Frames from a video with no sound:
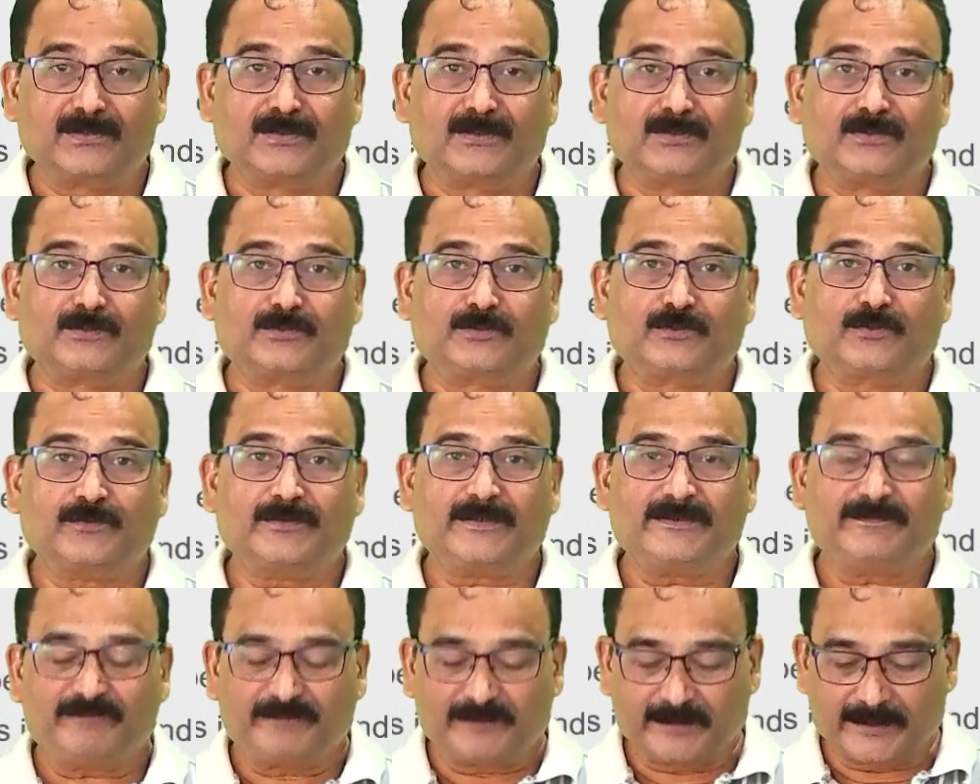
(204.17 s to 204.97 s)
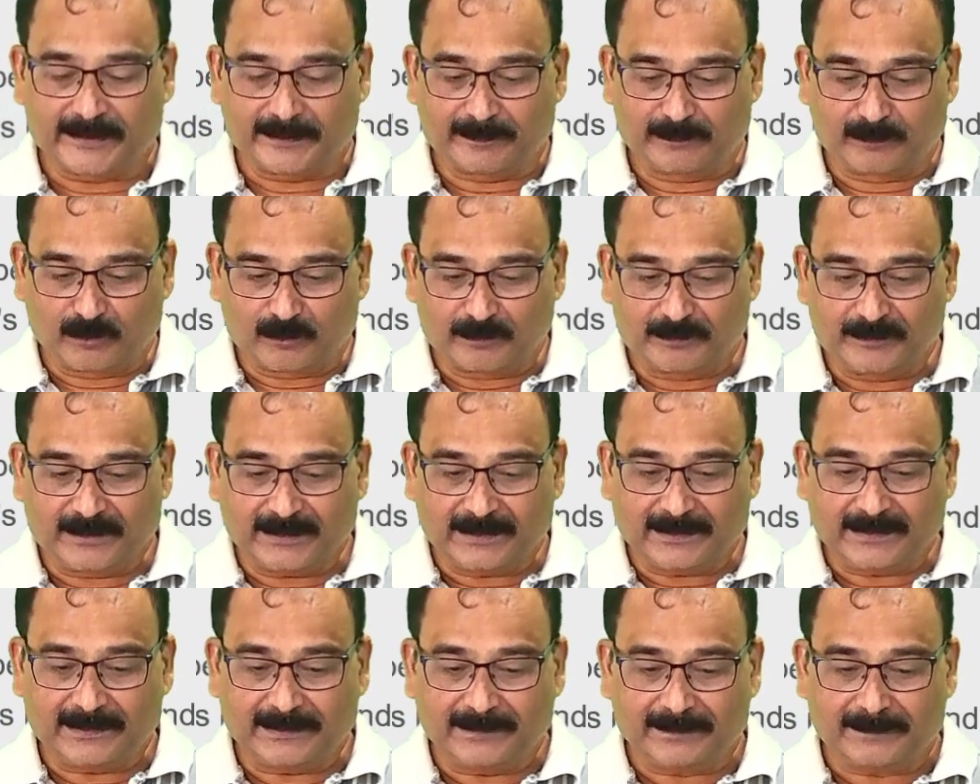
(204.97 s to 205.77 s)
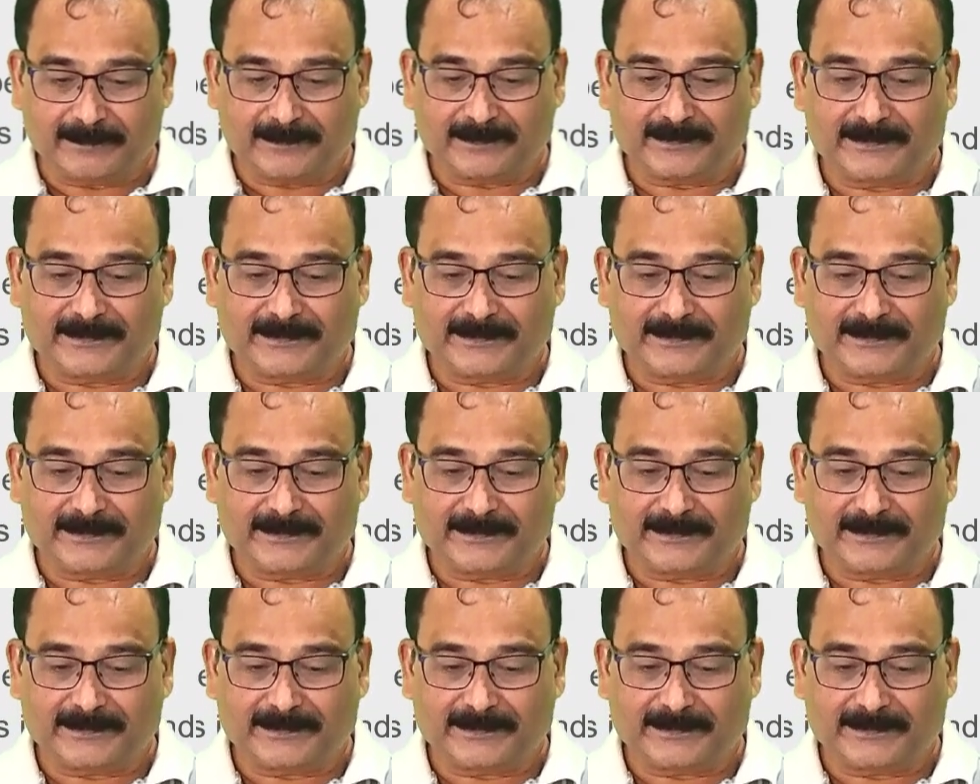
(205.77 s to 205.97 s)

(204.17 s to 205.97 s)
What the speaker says: So if we remove the